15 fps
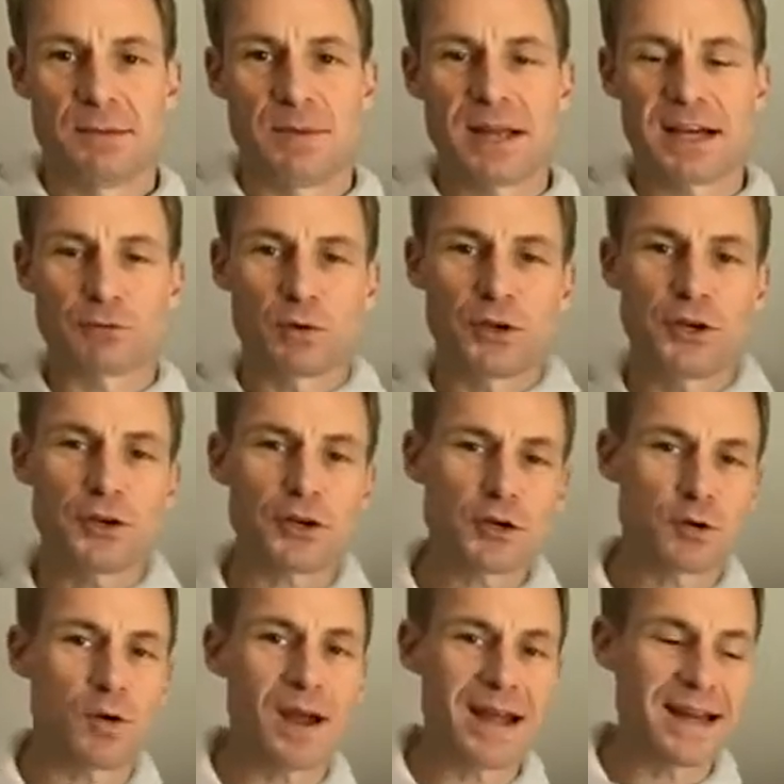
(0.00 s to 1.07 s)
Because when you're
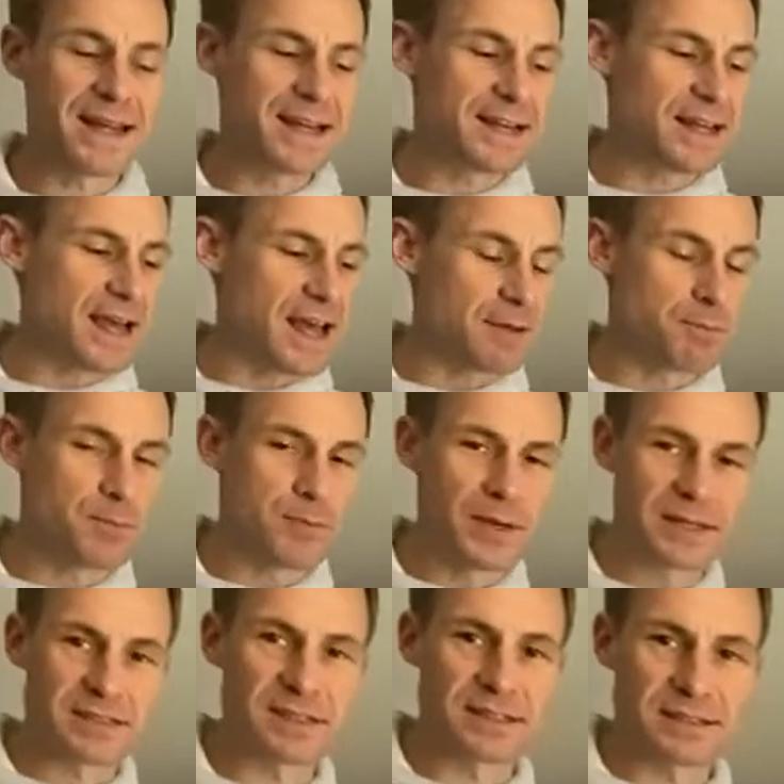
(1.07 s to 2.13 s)
creating a
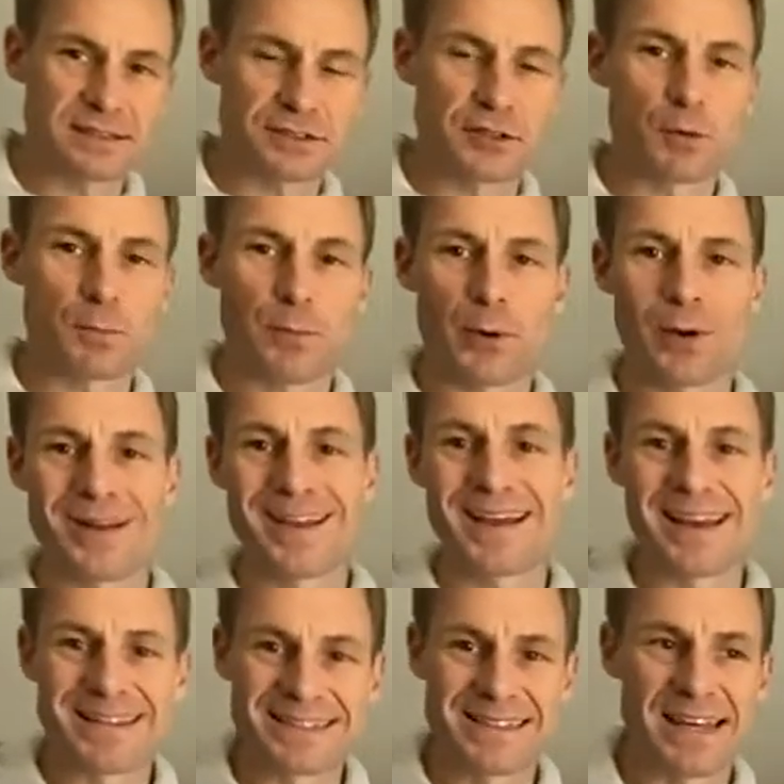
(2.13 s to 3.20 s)
business, you're putting
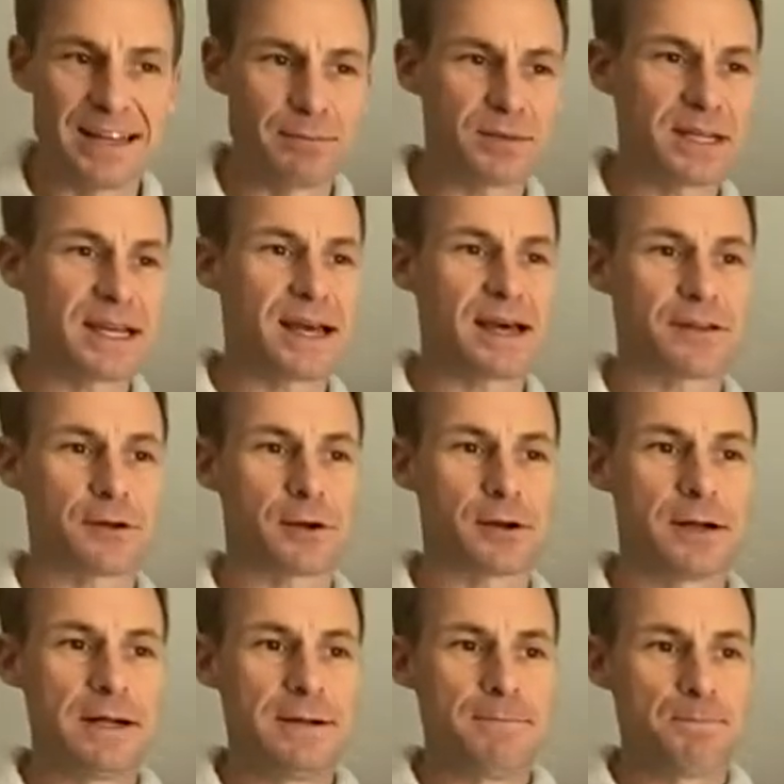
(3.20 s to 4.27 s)
a team
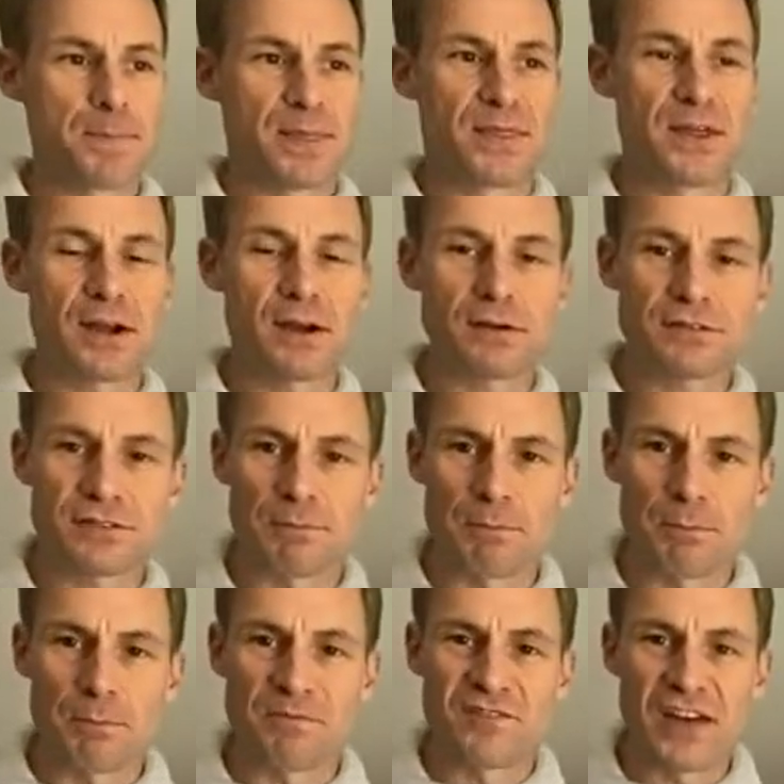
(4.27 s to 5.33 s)
together, there are
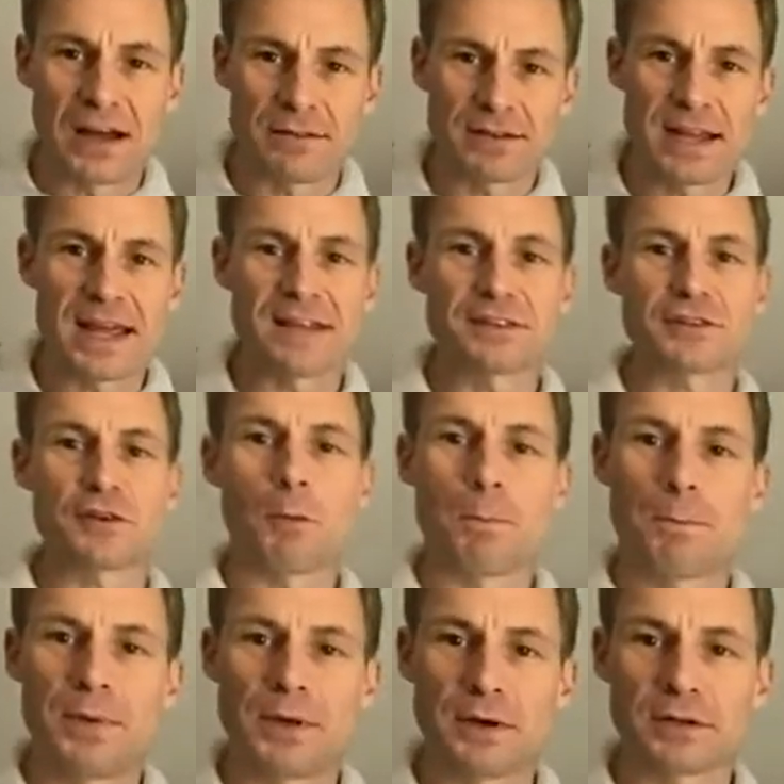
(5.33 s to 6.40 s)
some
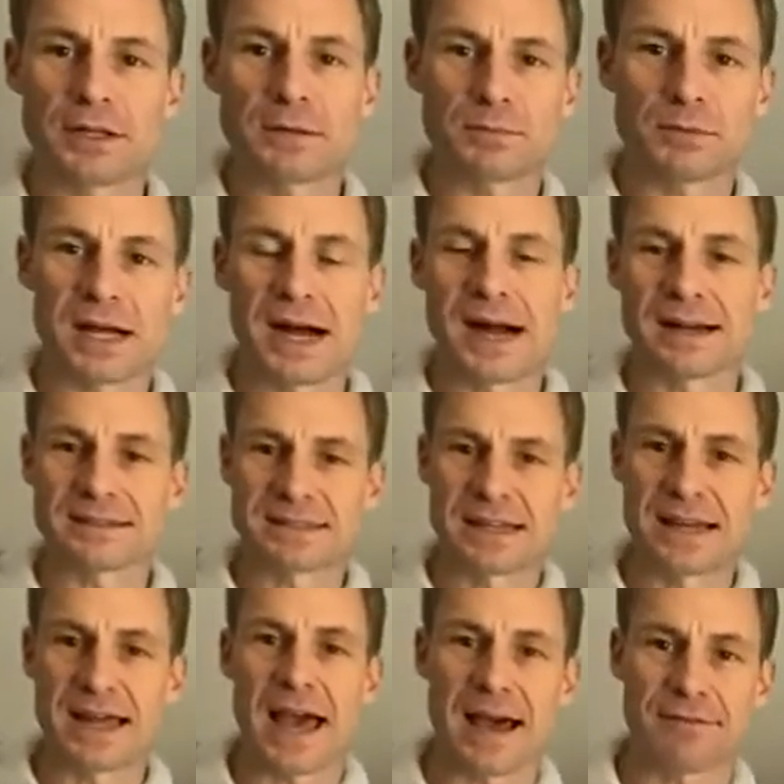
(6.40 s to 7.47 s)
foundational building blocks
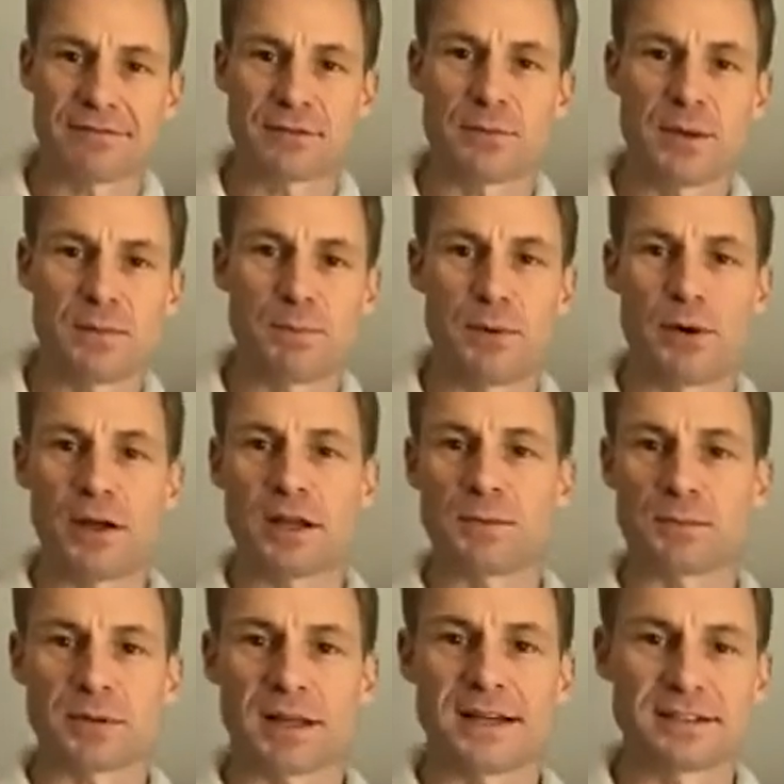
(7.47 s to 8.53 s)
that have to be put
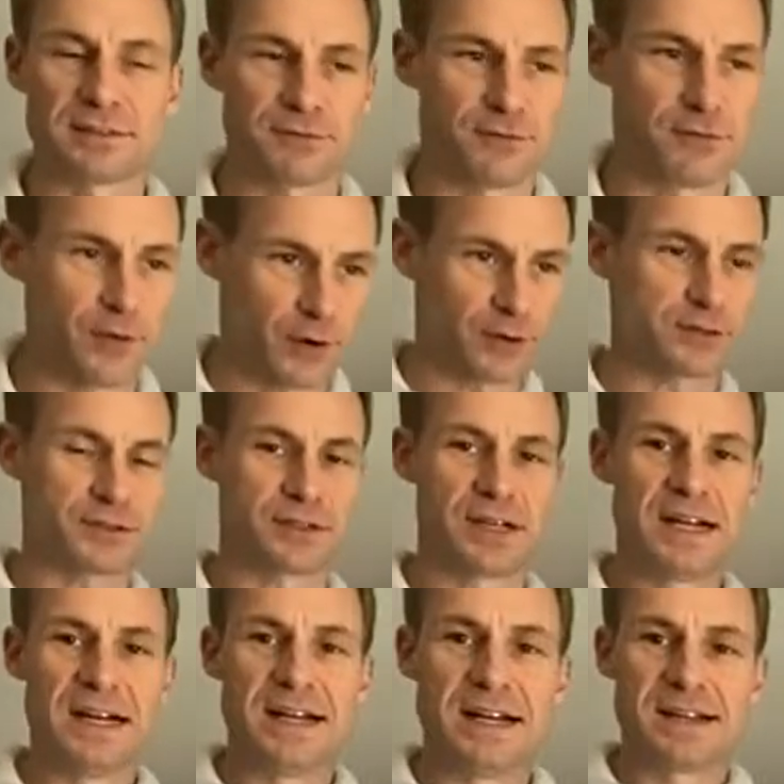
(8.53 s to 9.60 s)
in place
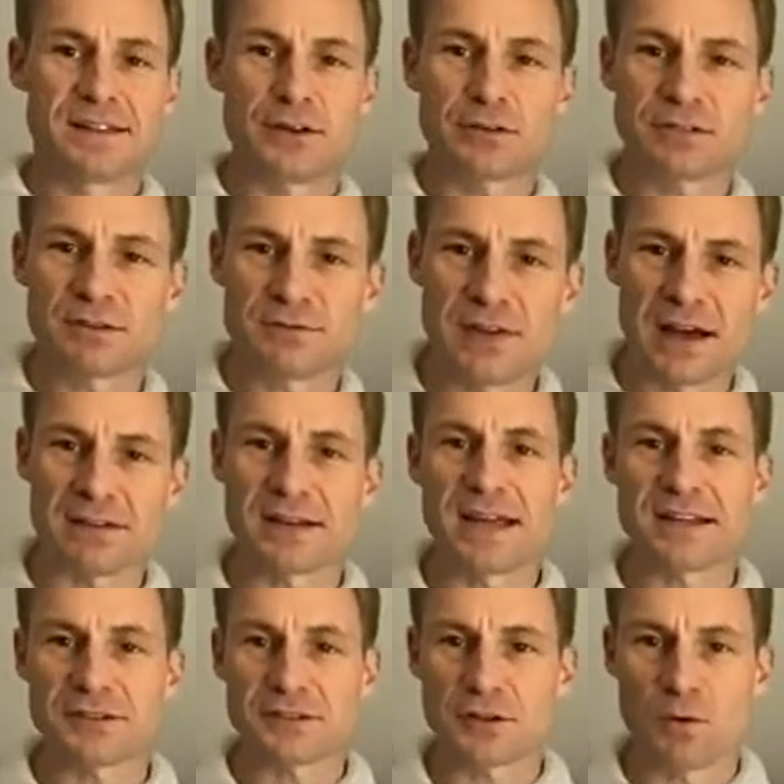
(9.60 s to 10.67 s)
first. There's some
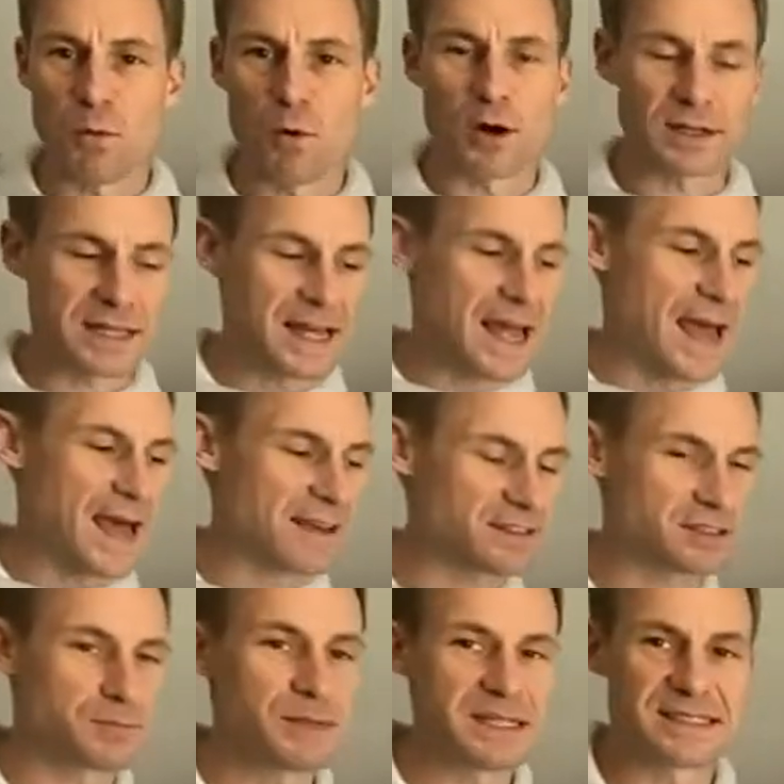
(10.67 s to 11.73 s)
foundational work that
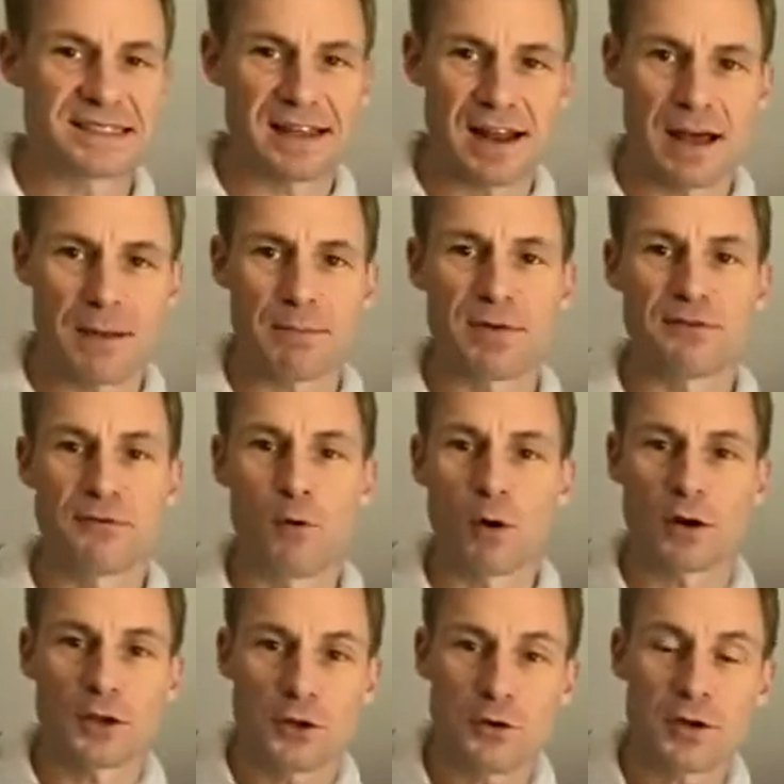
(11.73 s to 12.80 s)
has to be set up
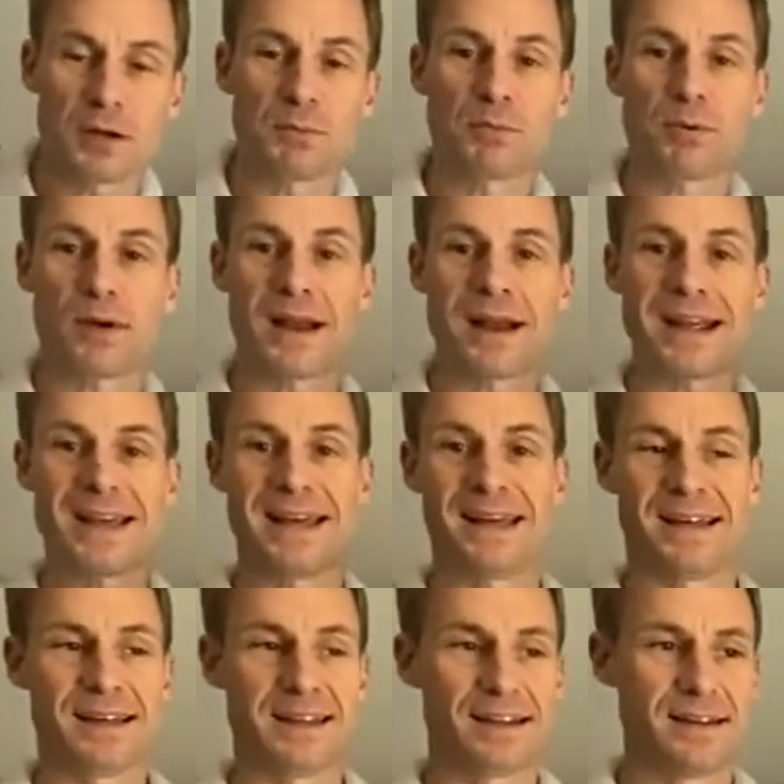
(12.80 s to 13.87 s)
before you can bring
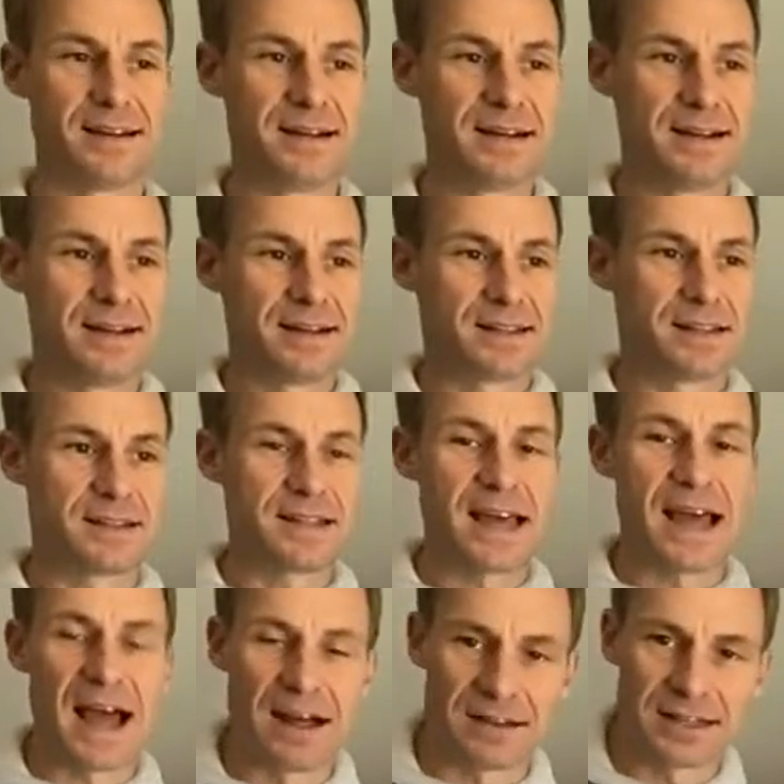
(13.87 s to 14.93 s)
in the
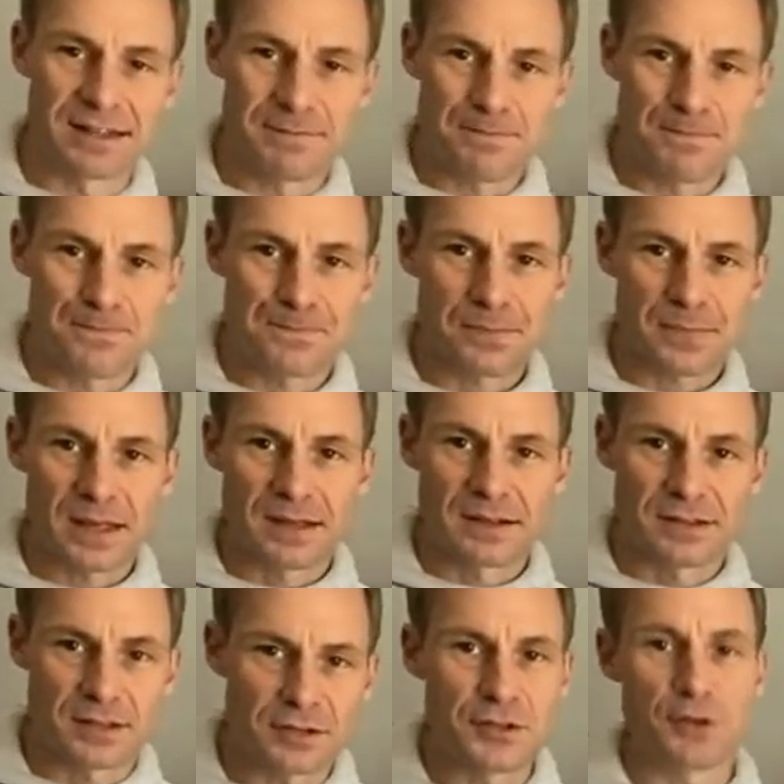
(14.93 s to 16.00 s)
talent
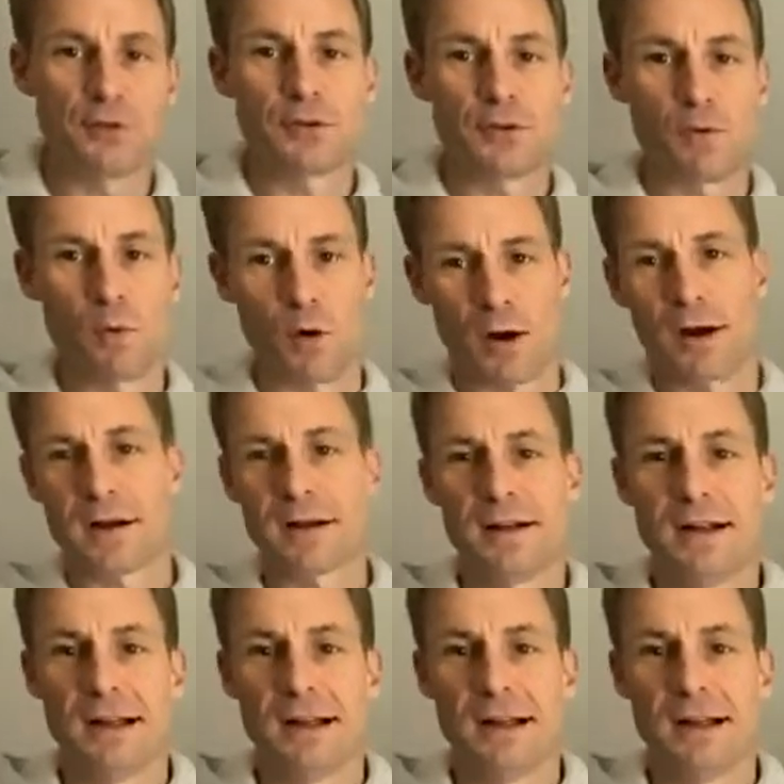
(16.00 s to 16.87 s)
to do the work.